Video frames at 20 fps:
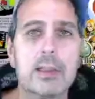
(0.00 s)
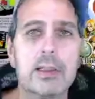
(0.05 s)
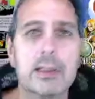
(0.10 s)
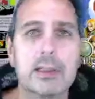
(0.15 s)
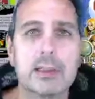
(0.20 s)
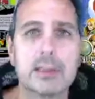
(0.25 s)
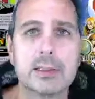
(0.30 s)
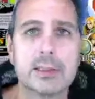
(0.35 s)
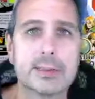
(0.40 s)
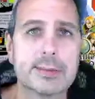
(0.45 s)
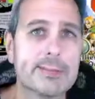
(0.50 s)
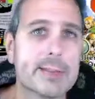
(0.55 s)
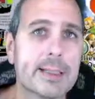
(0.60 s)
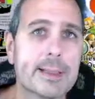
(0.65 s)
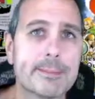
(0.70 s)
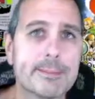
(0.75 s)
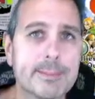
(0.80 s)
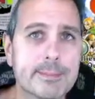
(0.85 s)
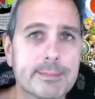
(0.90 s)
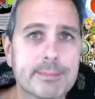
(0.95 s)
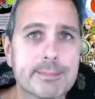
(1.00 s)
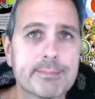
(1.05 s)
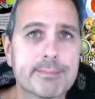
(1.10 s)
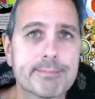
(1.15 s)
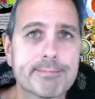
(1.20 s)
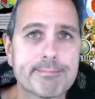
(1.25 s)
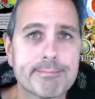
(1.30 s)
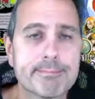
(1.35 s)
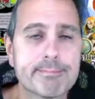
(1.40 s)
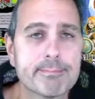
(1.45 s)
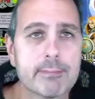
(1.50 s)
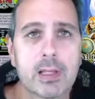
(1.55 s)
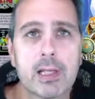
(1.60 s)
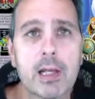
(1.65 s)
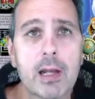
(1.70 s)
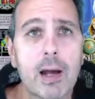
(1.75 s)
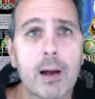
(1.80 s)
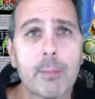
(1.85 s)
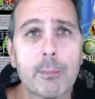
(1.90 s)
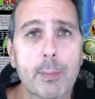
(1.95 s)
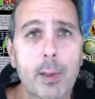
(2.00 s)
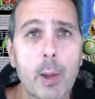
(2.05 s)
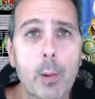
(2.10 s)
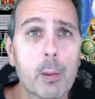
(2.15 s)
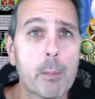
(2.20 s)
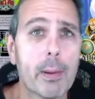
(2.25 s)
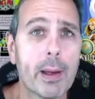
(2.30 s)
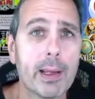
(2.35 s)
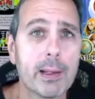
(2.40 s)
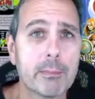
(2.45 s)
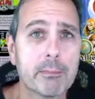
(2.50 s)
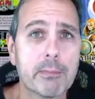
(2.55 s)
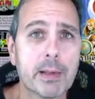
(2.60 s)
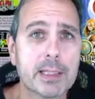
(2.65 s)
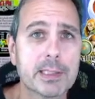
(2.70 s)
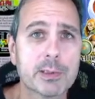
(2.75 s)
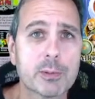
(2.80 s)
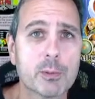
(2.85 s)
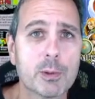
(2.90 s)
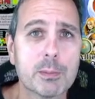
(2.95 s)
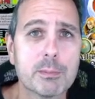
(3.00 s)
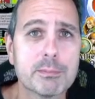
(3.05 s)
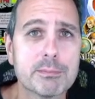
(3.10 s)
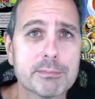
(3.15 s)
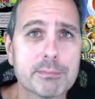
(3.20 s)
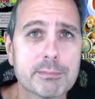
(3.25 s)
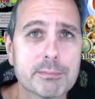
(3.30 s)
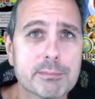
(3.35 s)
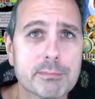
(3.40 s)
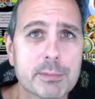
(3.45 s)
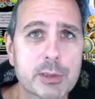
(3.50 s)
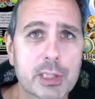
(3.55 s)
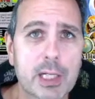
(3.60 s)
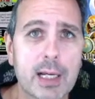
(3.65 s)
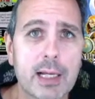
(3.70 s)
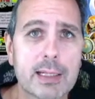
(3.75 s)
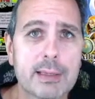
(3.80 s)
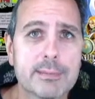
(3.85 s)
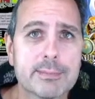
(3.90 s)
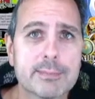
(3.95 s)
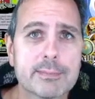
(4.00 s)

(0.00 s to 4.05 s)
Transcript: it just coat of paint makes the room shine.